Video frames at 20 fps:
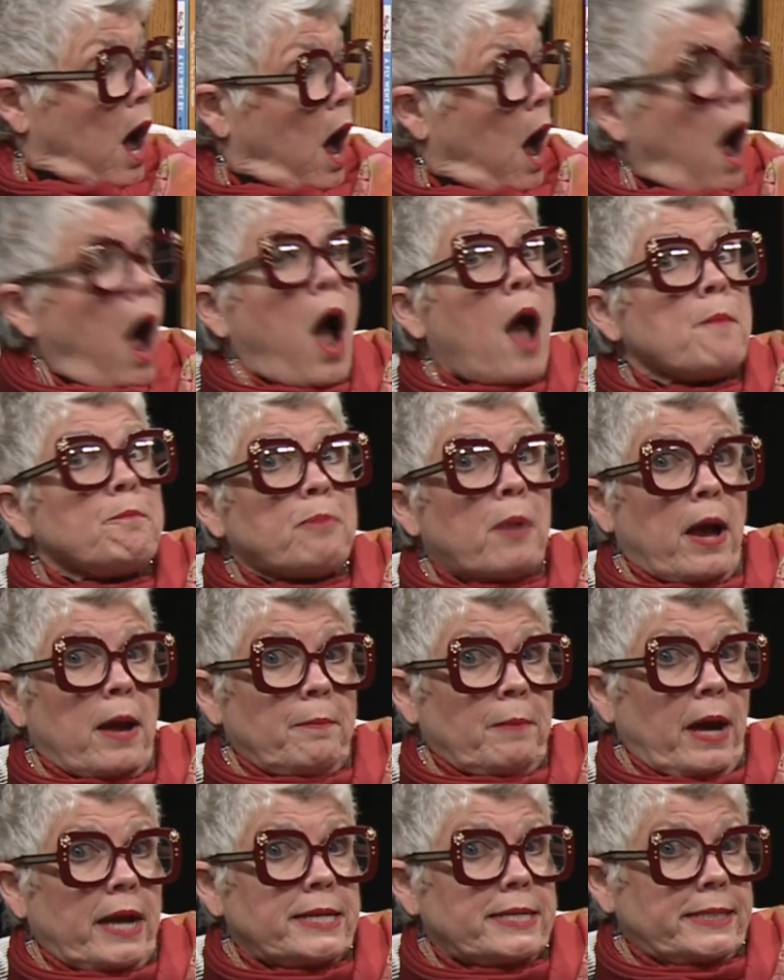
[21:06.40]
I'm by
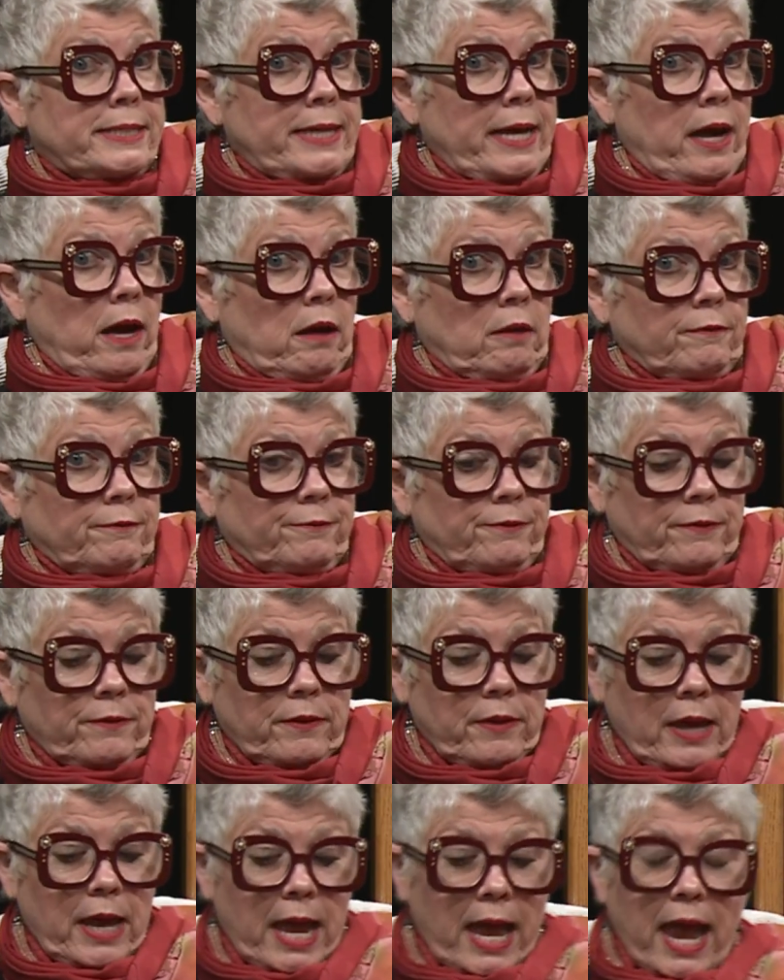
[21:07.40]
myself,
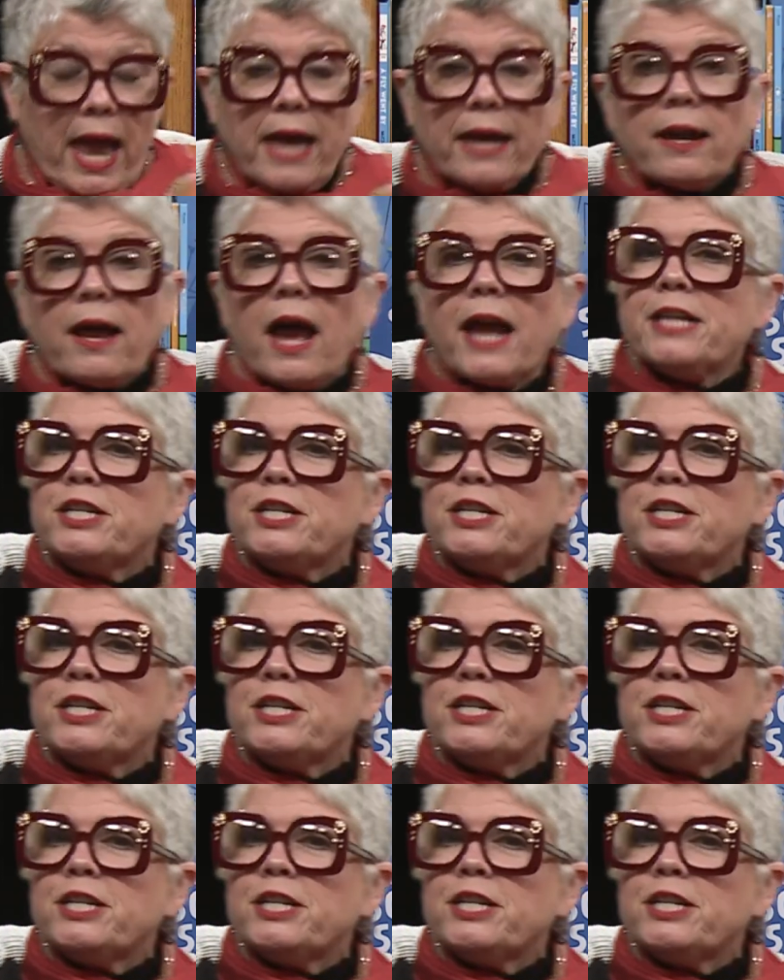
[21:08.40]
and I